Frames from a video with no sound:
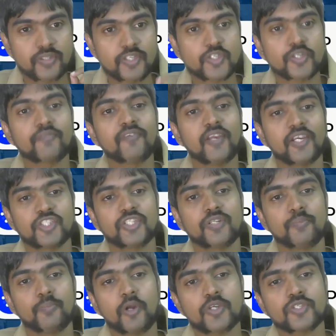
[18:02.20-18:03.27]
this
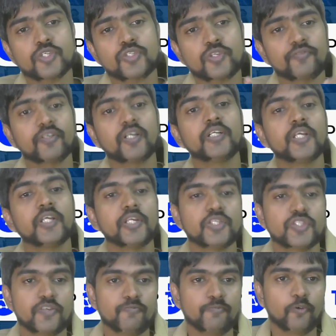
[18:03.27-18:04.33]
reflection, process of
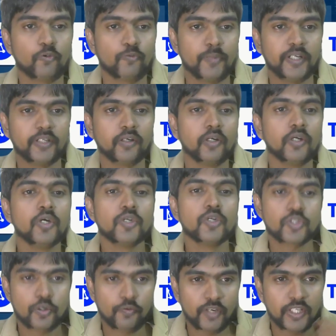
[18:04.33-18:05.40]
continuous improvement.
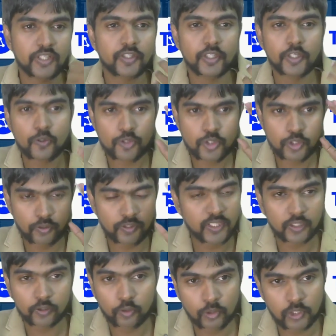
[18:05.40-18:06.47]
So we introduce you in
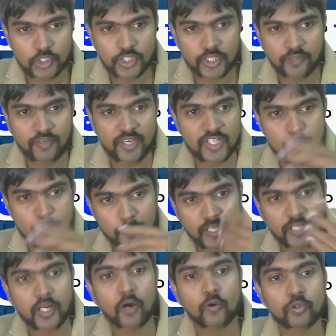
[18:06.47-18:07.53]
a Google sheet, we
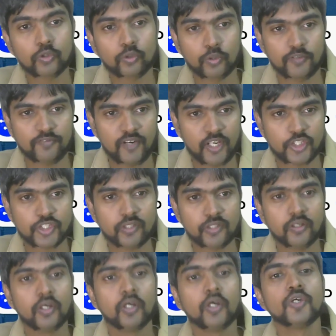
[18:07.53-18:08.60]
explain how to do
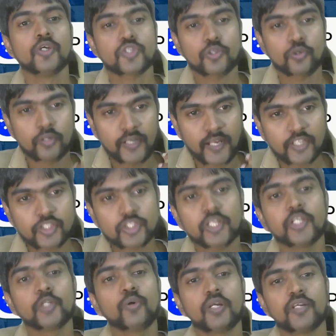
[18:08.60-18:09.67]
reflection. So you can actually
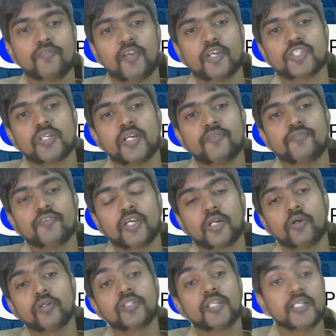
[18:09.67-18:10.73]
do a reflection and figure
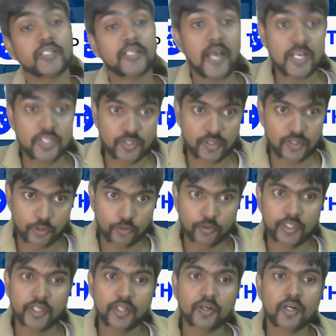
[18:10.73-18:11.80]
out that task that you
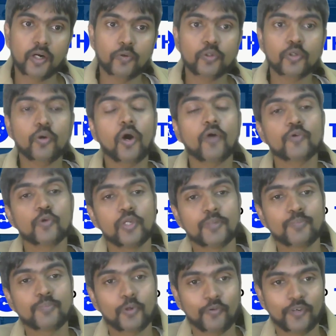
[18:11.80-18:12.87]
did in round two, how you will
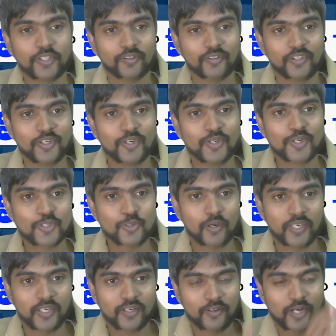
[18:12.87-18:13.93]
improve it. So
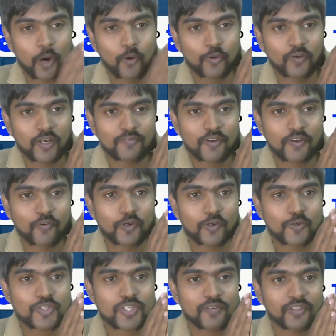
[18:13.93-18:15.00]
again, round one, we want
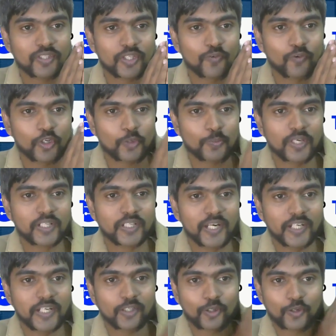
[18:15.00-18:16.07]
to see whether you want to be
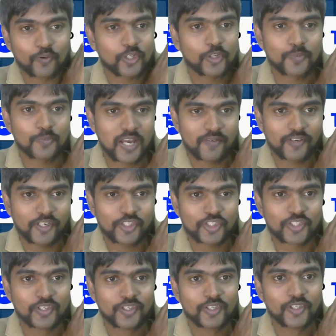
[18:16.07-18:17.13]
great or you want to be
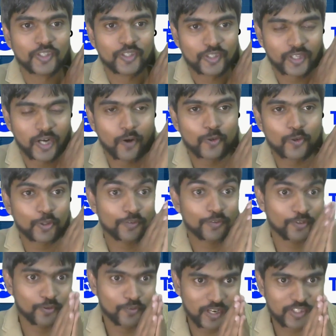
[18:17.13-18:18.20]
average. Round two, if
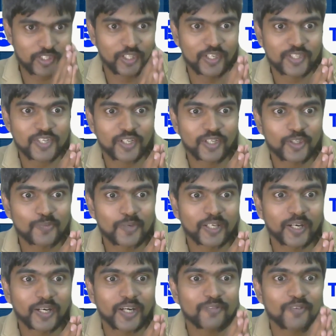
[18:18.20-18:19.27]
you've actually decided to be
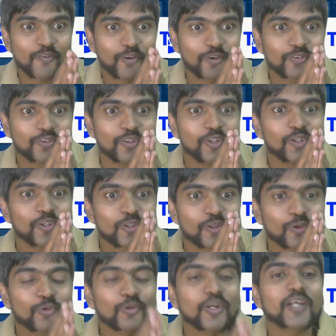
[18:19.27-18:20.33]
great, we want
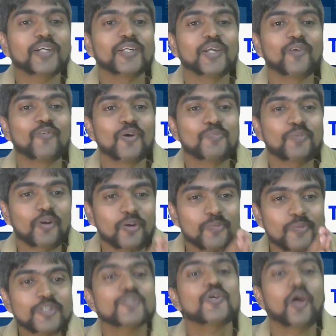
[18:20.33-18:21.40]
you to take a real world problem
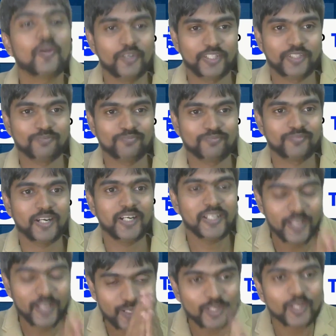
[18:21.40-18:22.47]
and solve it, right?
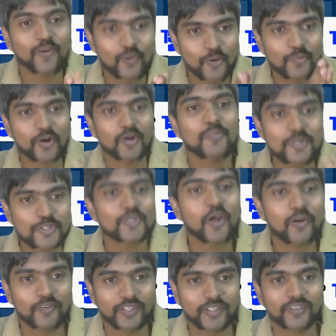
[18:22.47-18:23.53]
Take a real world problem and
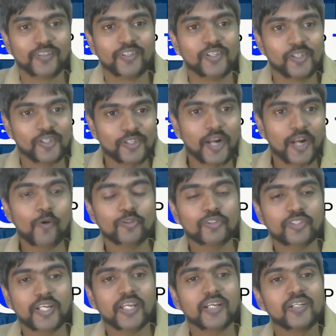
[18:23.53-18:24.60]
solve it. Round
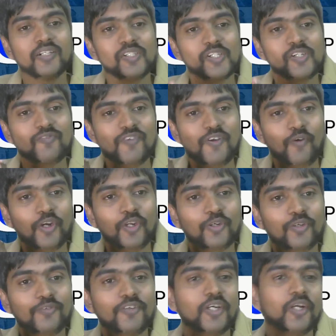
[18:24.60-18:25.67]
three, we want you
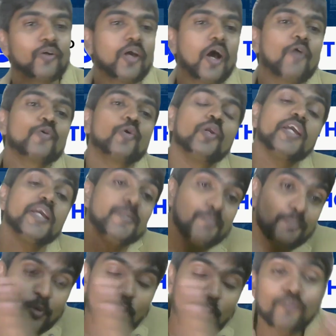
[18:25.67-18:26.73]
to figure out how you will
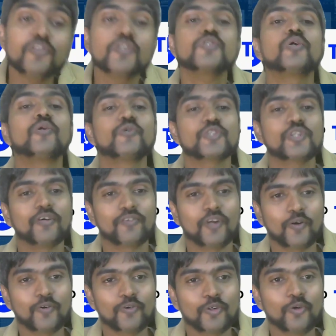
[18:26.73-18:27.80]
improve the solution of
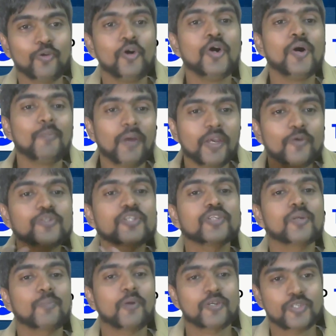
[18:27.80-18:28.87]
round two by using
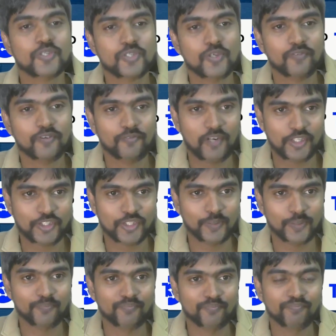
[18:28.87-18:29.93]
the process of reflection.